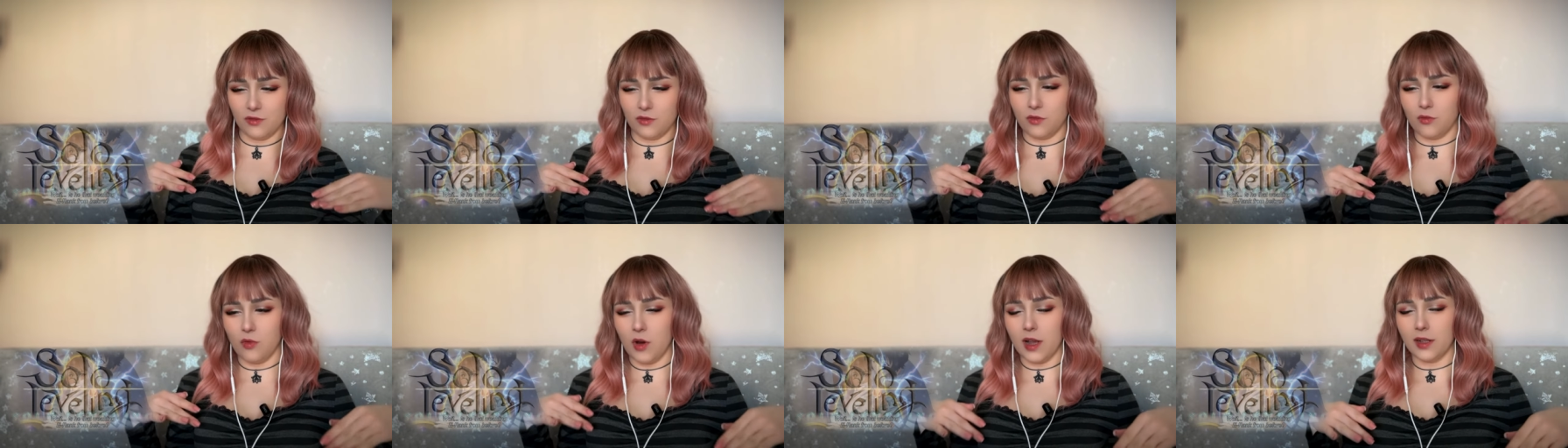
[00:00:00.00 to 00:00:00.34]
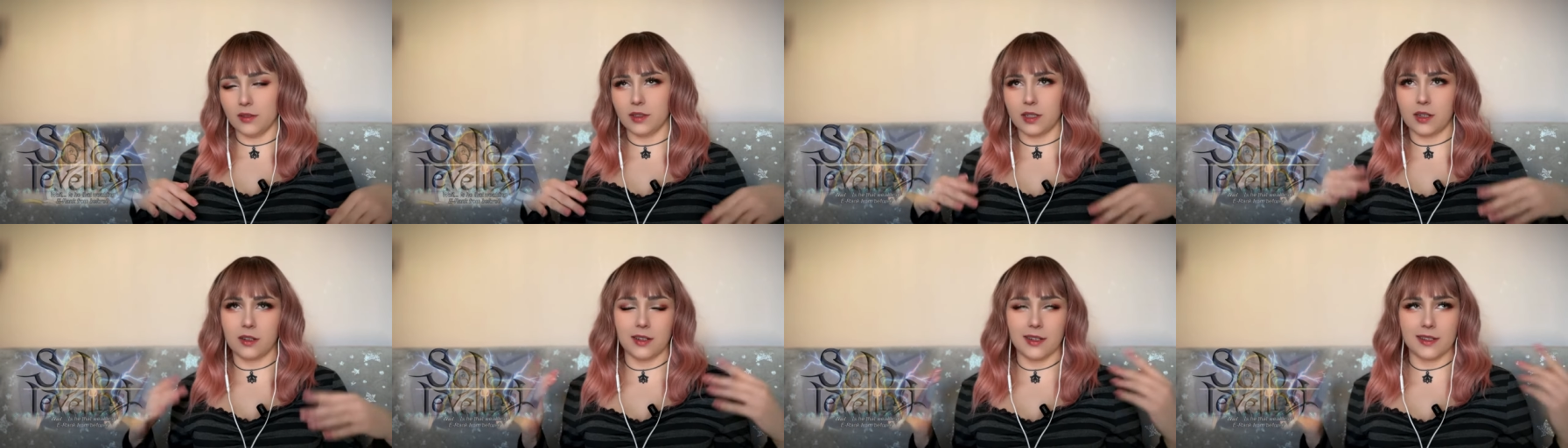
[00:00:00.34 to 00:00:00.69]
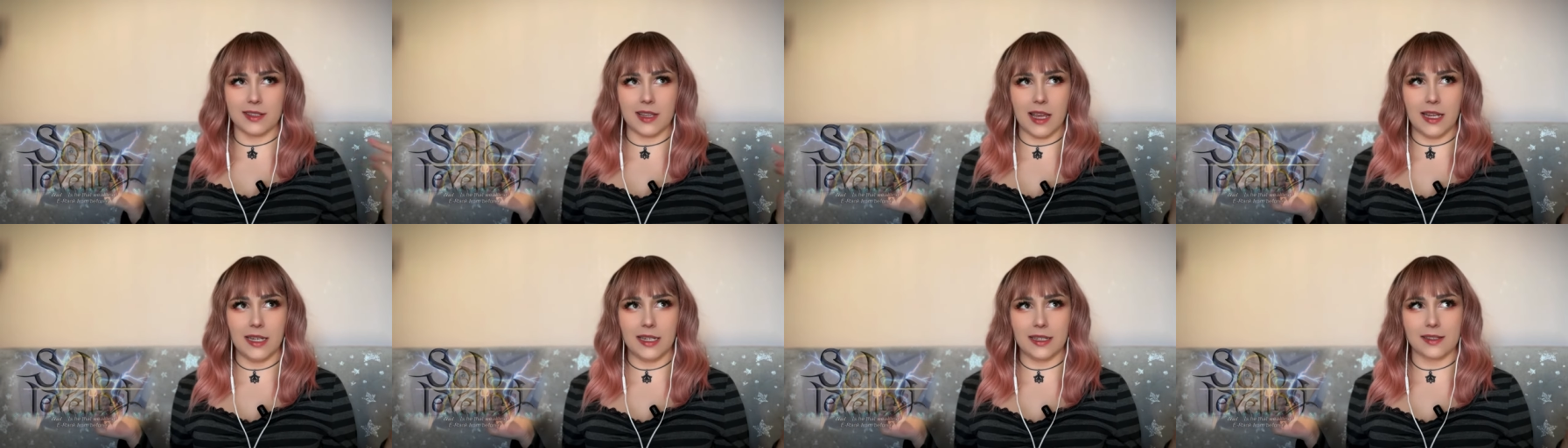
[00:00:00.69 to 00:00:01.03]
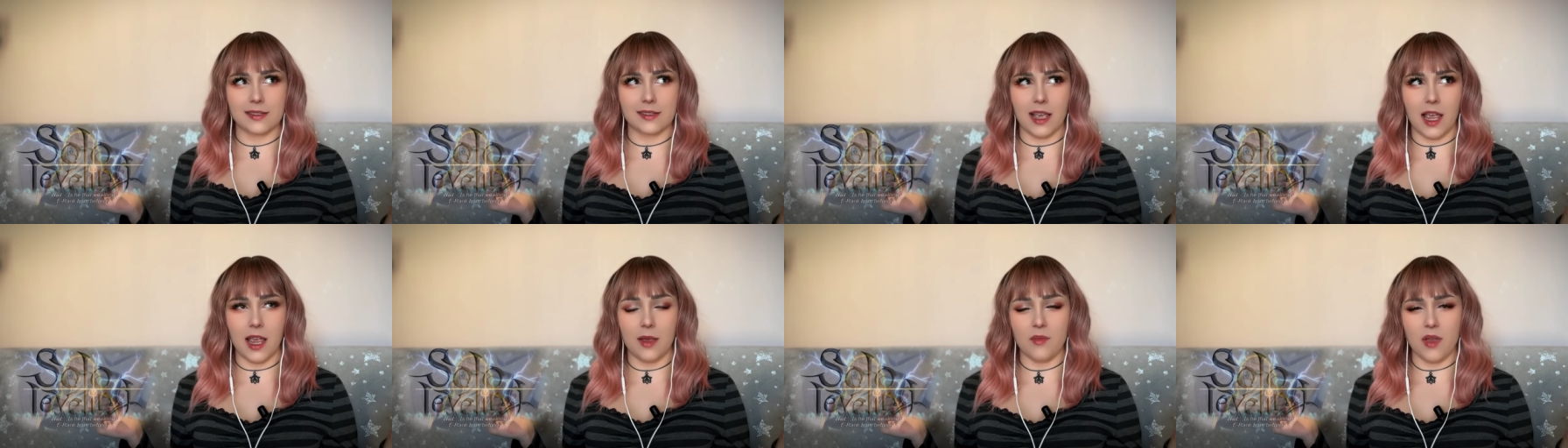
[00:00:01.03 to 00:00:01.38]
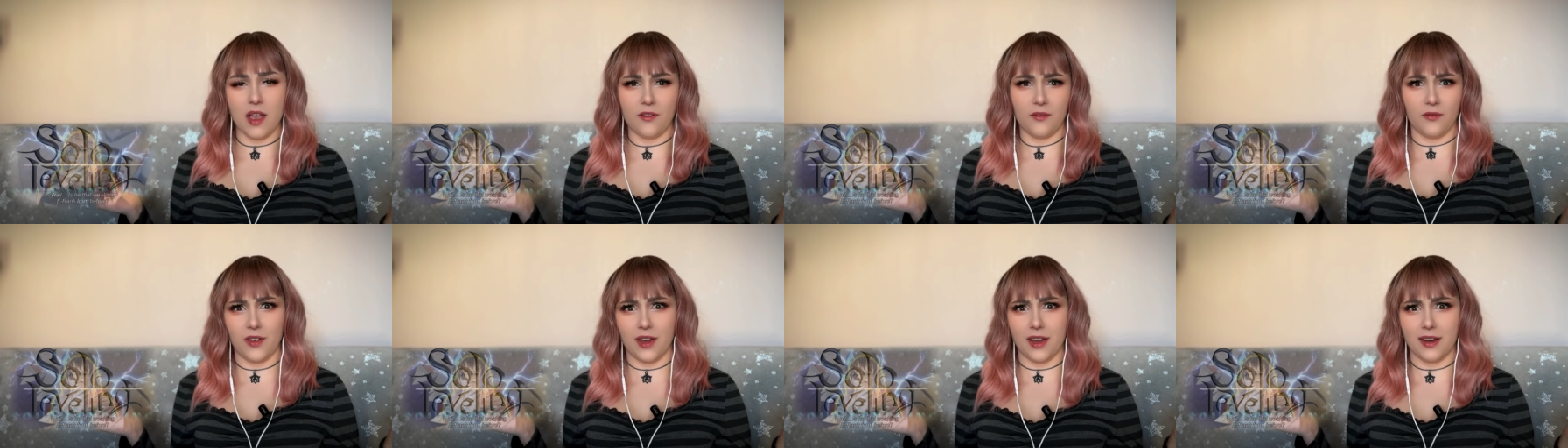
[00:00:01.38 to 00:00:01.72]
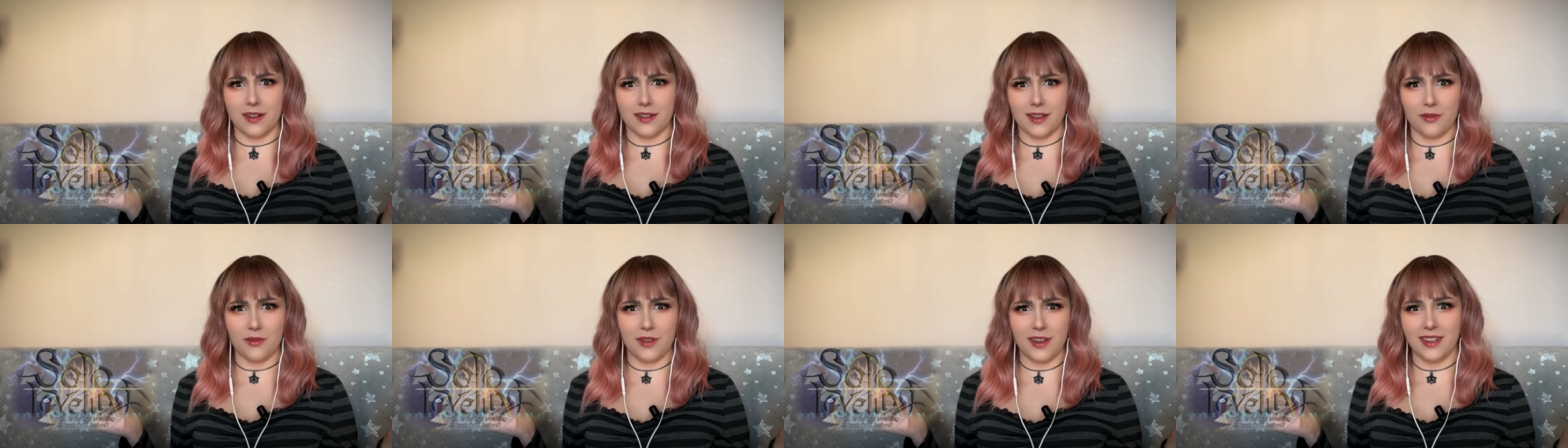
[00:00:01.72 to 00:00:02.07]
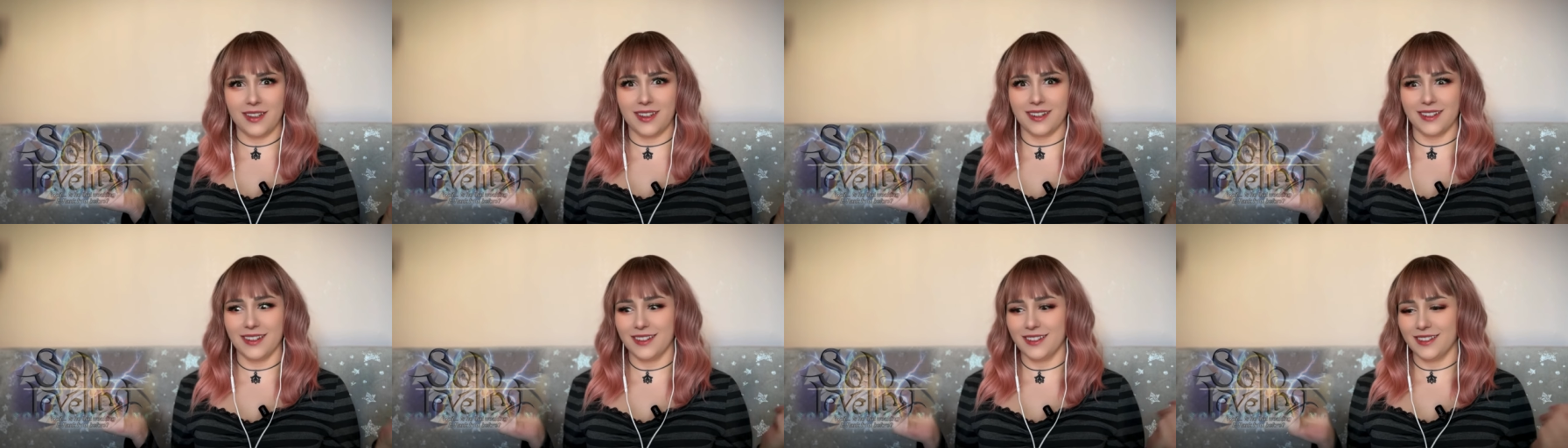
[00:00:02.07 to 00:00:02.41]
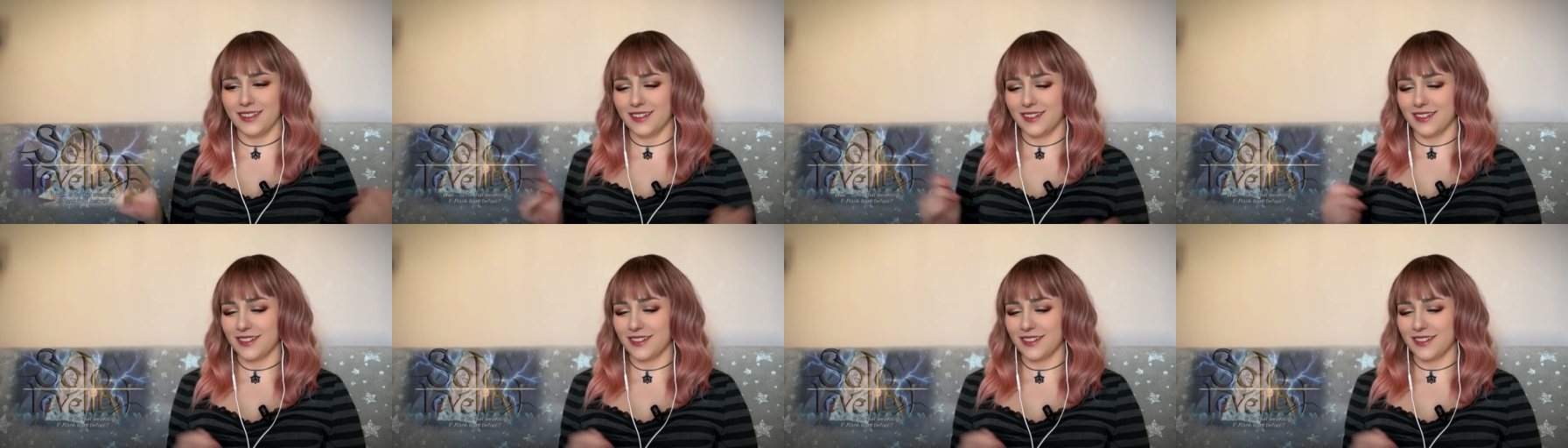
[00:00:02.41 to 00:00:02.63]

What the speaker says: what are they gonna say next time? A third awakening?